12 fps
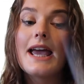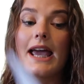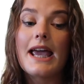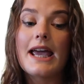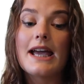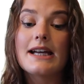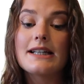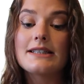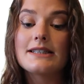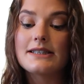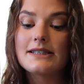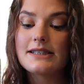
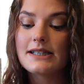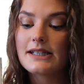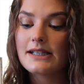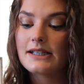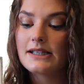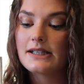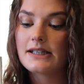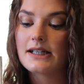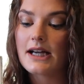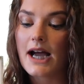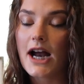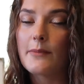and
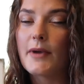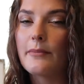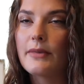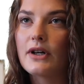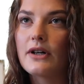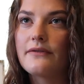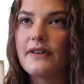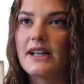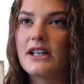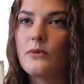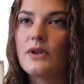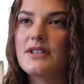I remember
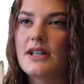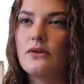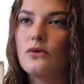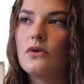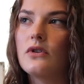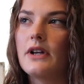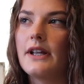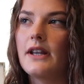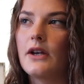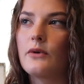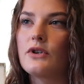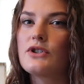finding ones on Google and
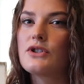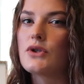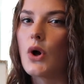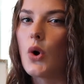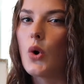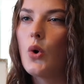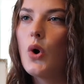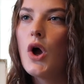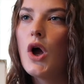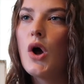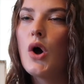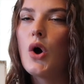they were so
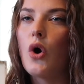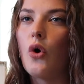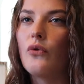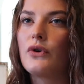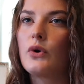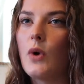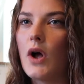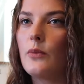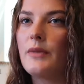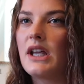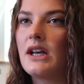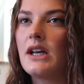
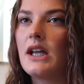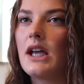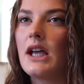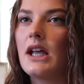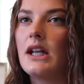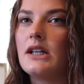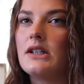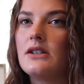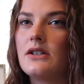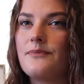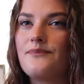overwhelming and